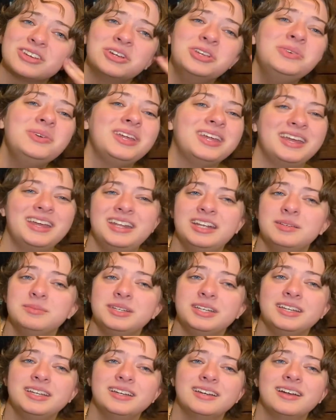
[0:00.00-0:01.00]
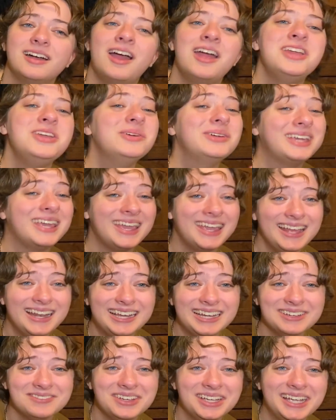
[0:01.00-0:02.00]
Are you kidding me? Are you
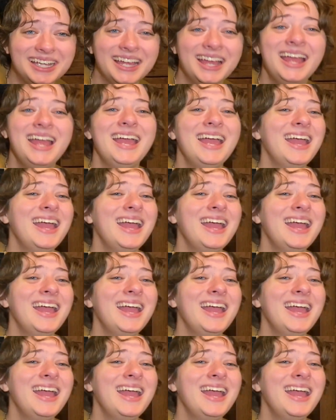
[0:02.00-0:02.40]
kidding me?